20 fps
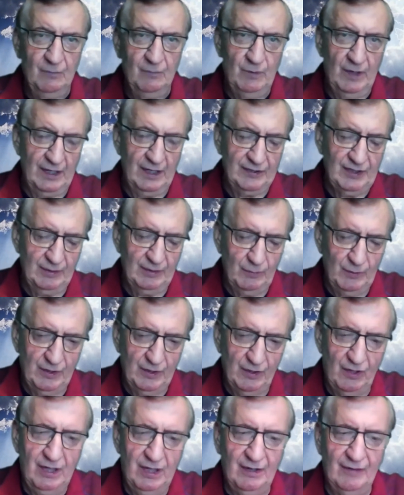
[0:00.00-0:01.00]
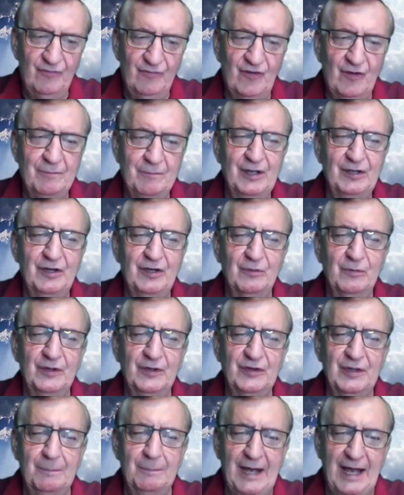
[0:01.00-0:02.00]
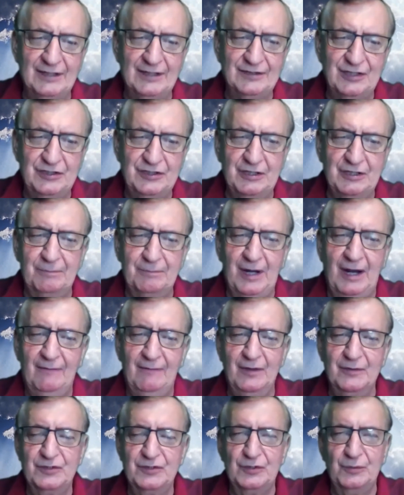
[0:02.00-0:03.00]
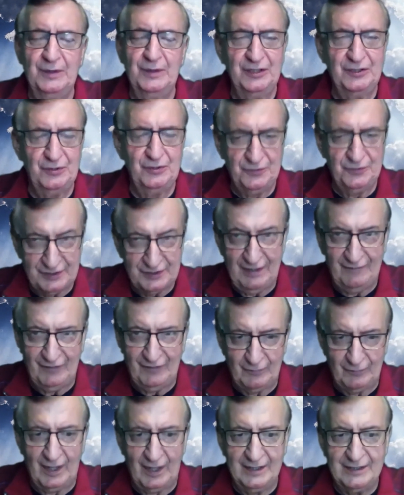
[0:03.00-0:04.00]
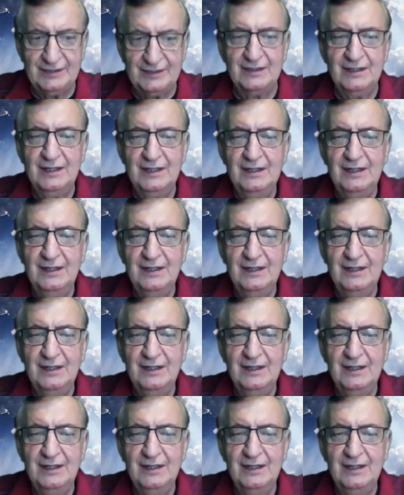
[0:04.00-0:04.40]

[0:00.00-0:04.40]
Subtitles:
Well, I think we all are familiar with the passage in Proverbs 22:7, right?